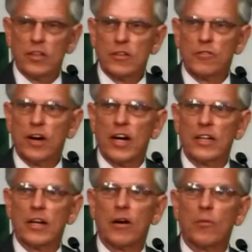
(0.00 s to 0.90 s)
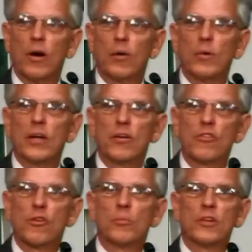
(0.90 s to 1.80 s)
to find out why we are
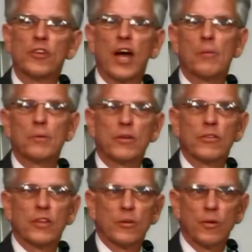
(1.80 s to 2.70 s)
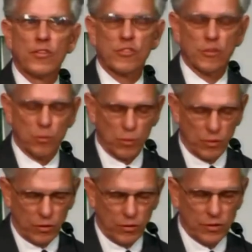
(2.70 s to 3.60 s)
so much happier than the rest of the
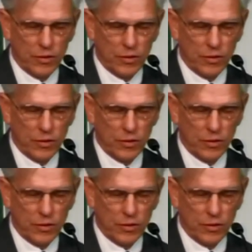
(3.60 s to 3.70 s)
world.